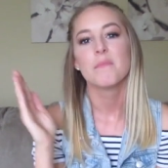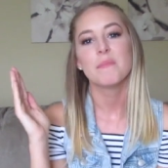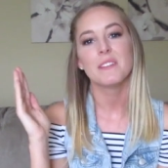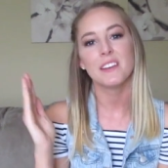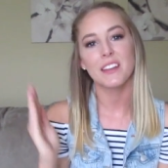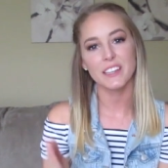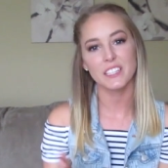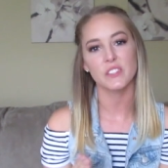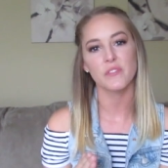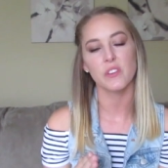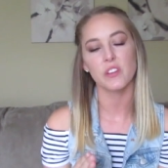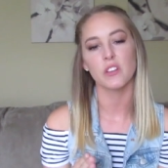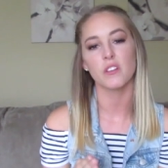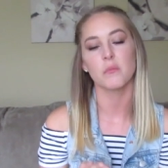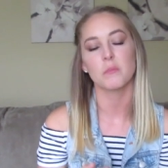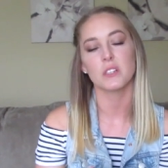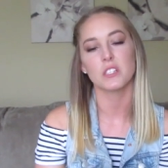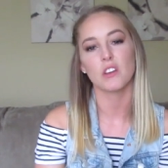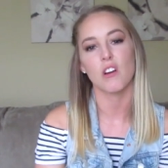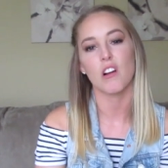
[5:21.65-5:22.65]
My next video,
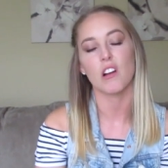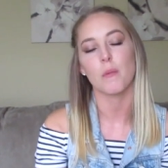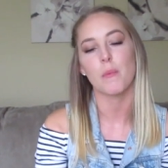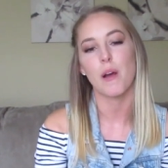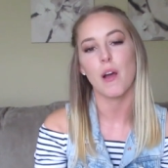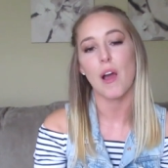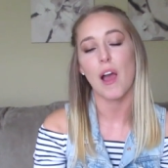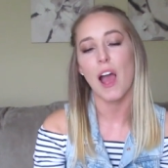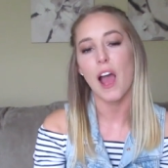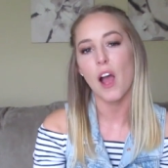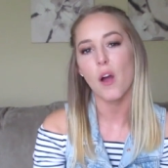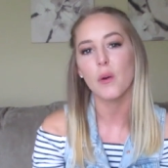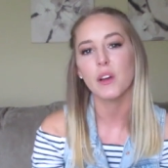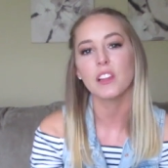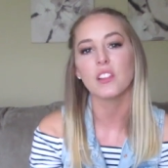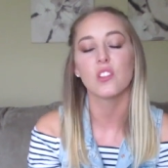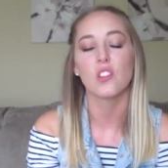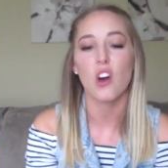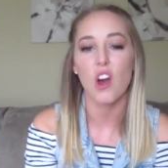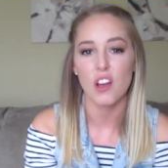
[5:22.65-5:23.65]
I'm going to talk about how I
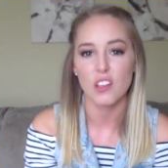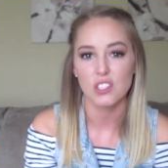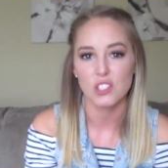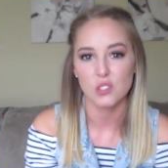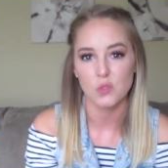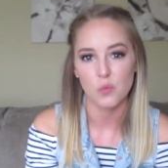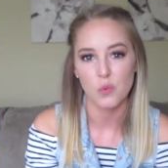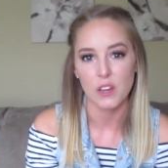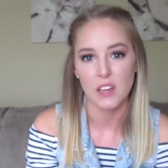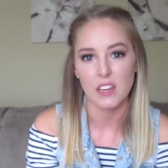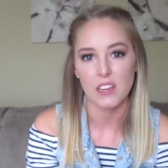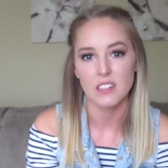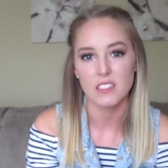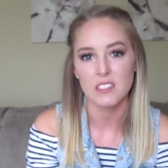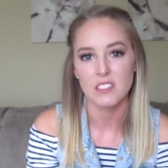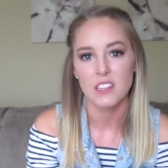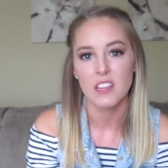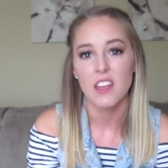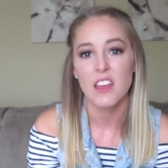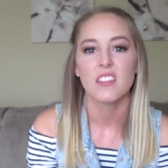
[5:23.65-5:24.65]
lost
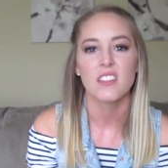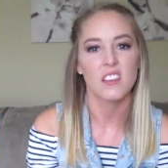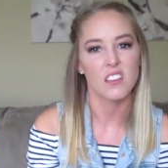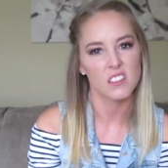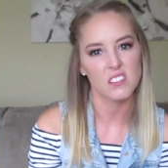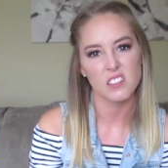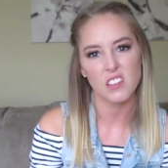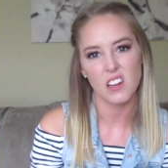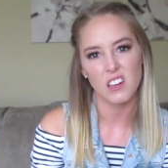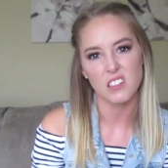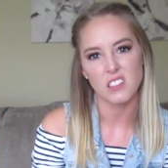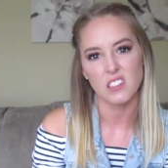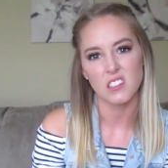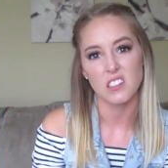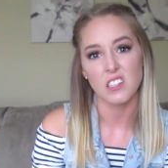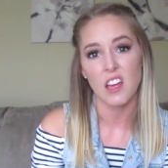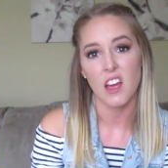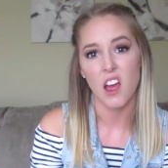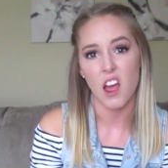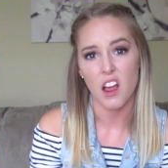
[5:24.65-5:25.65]
weight, things that I
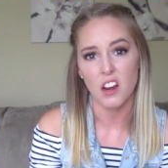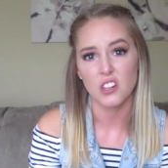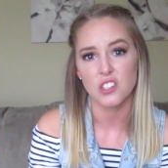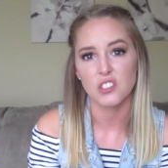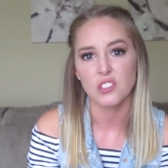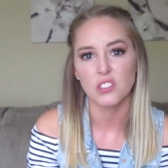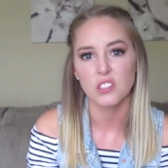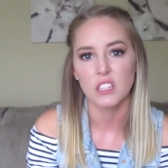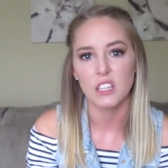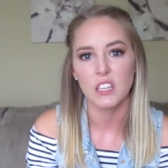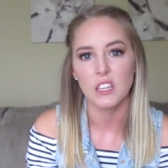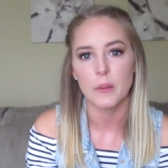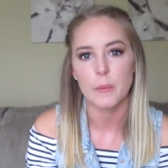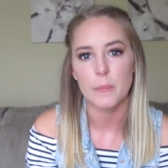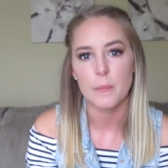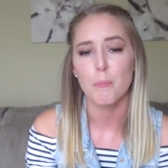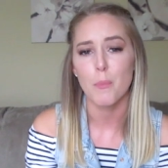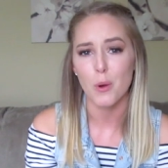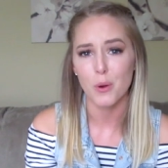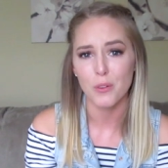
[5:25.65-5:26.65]
did to actually
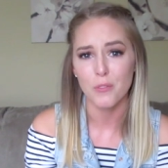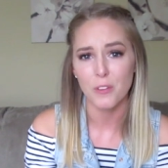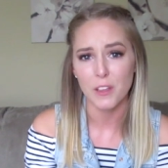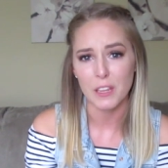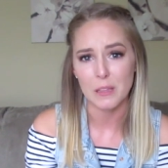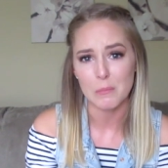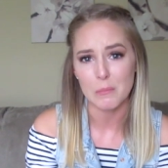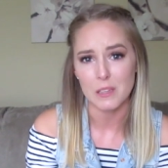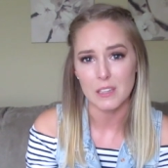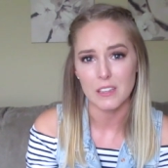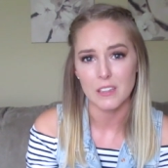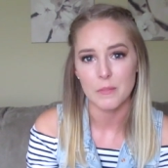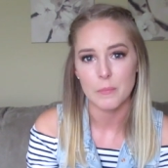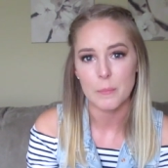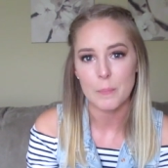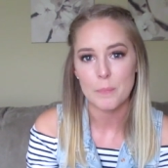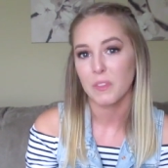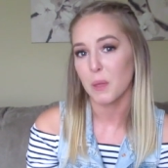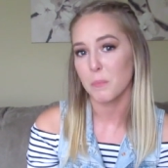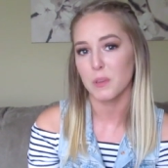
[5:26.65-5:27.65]
motivate me,
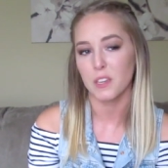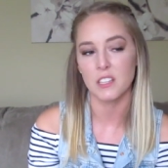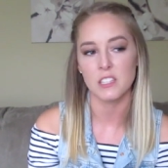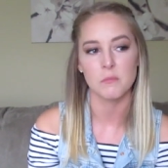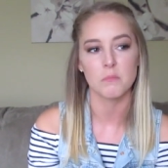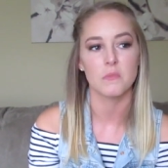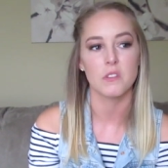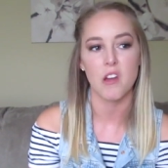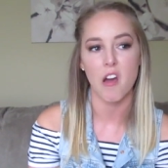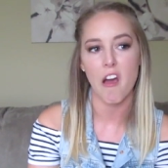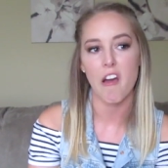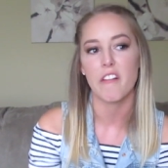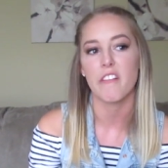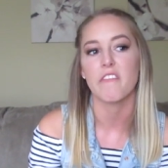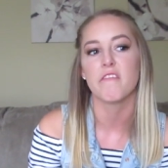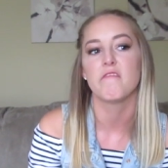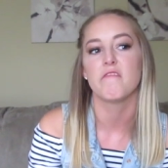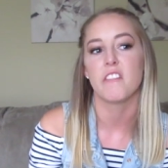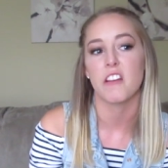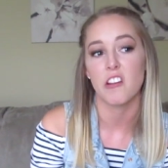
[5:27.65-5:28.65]
because I'm not
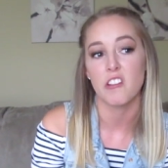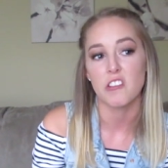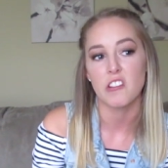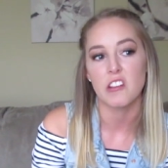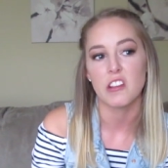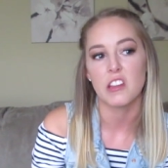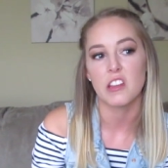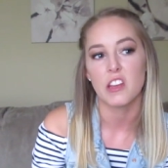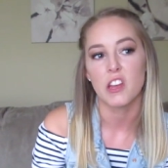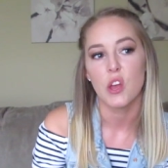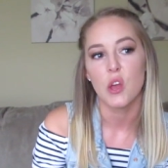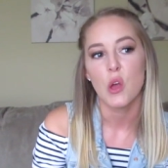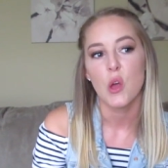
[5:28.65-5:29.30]
a very